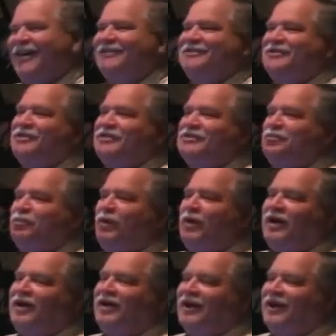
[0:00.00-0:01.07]
so let's
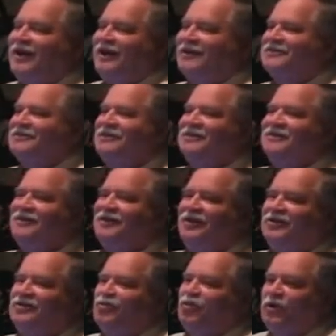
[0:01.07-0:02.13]
pray and ask that
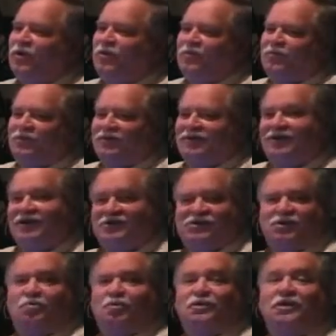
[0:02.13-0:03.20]
God's word would catch
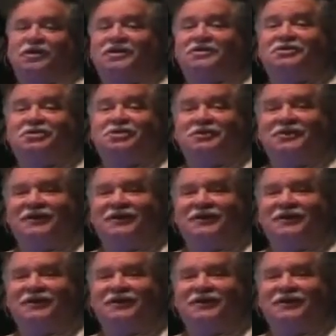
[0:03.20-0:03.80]
up with us.